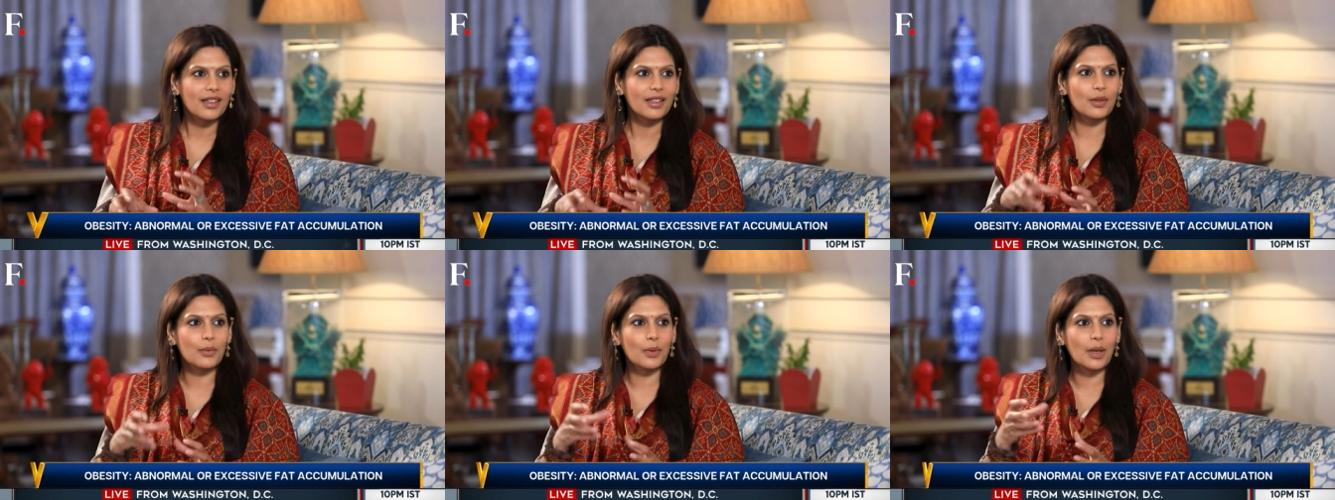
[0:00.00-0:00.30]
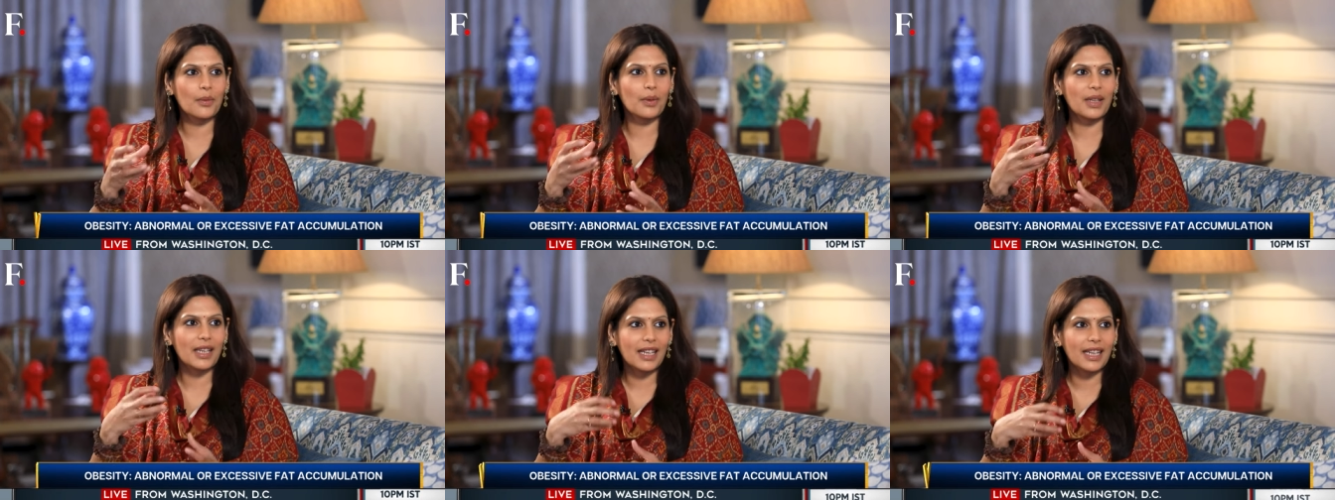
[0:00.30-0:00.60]
the
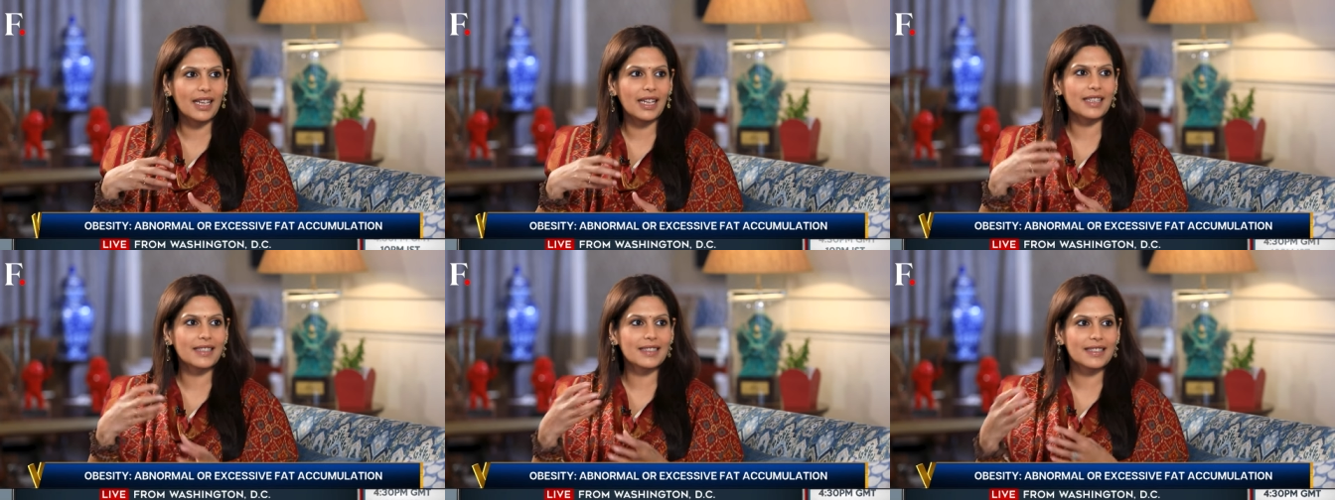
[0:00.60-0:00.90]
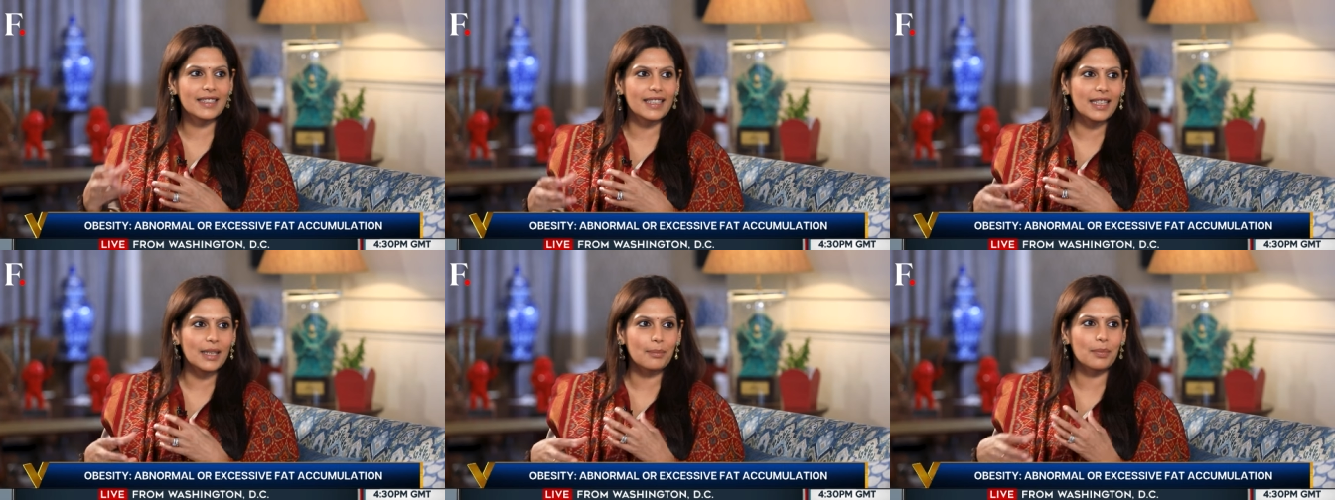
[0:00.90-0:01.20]
way we eat,
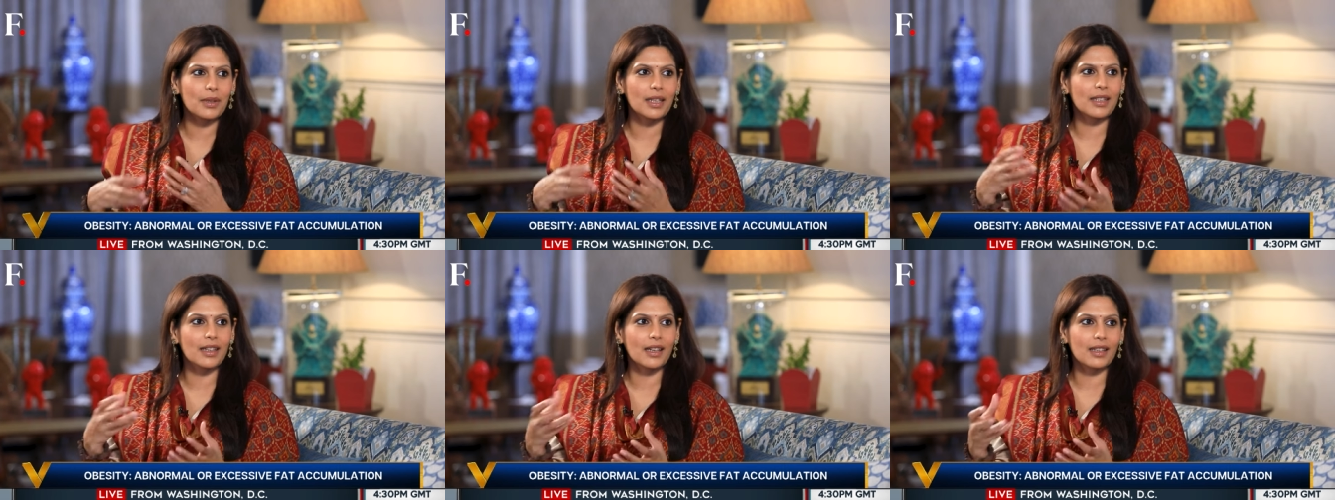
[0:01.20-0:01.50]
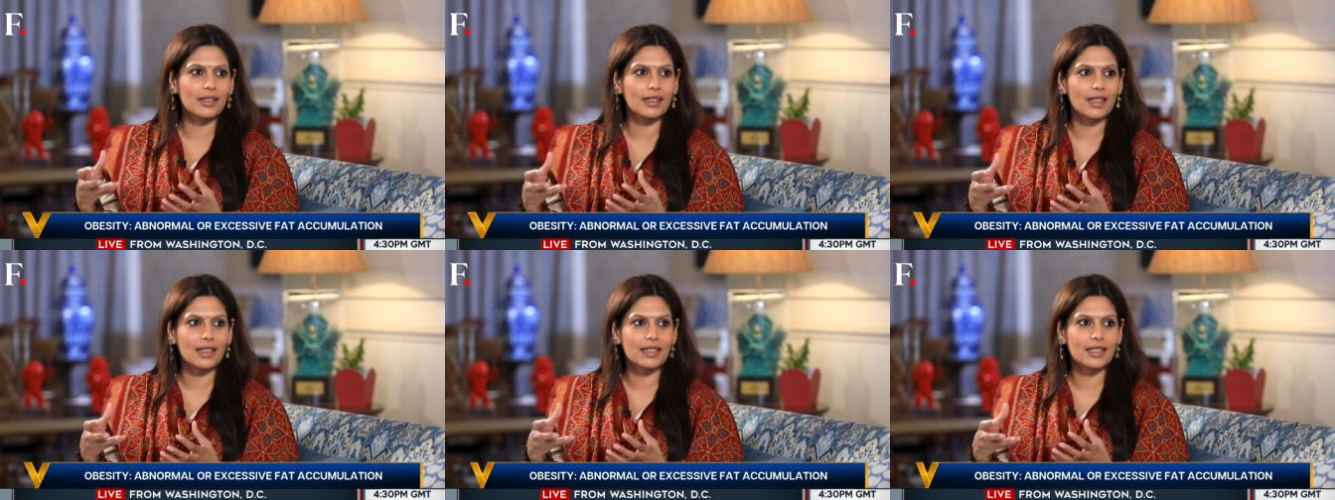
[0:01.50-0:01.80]
sleep,
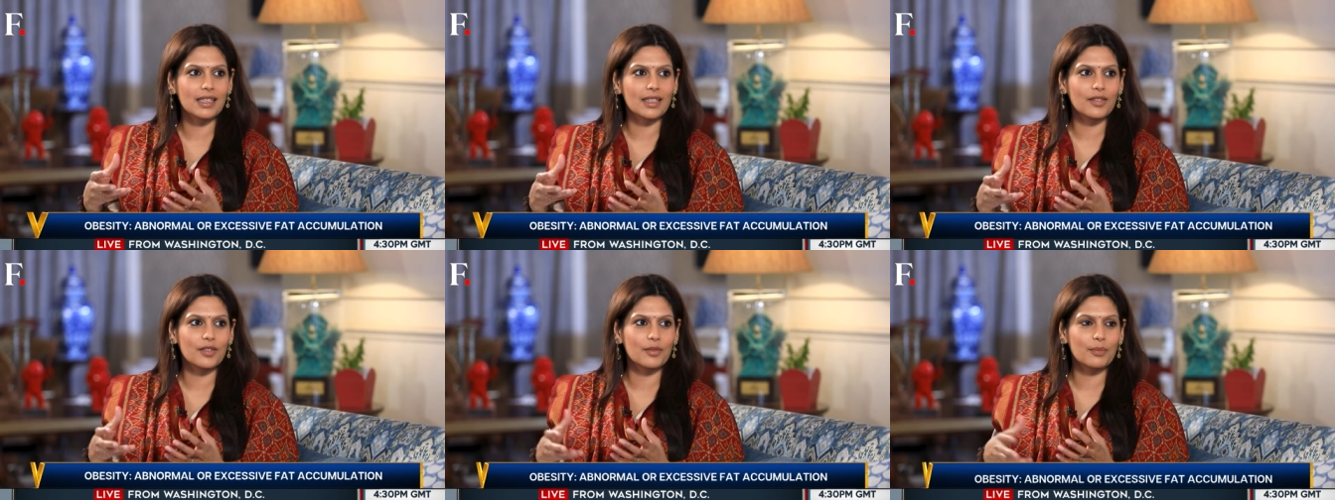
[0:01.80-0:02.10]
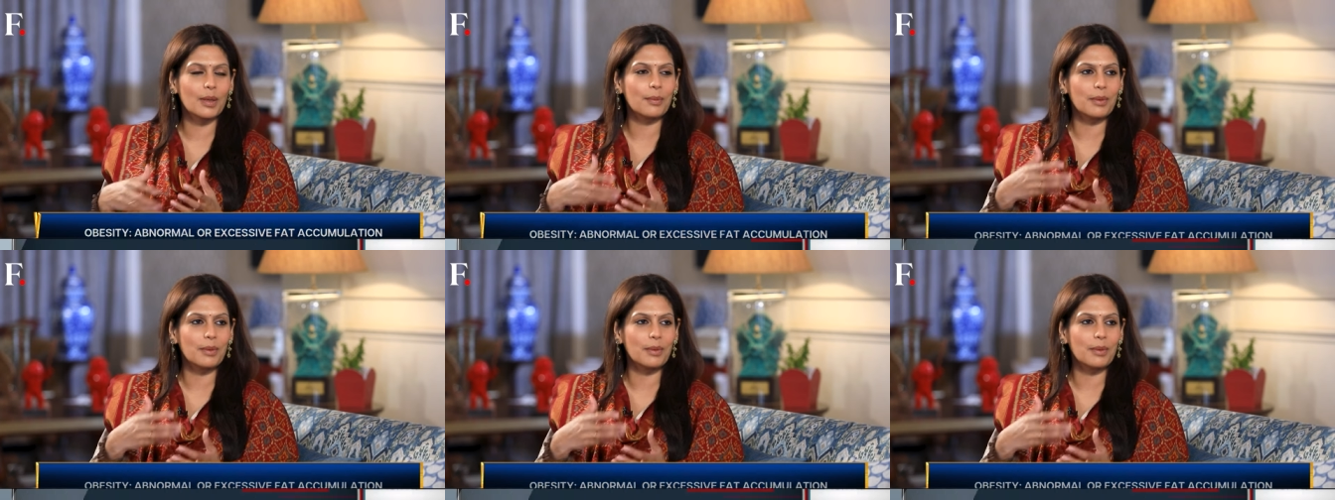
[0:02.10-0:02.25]
conduct ourselves.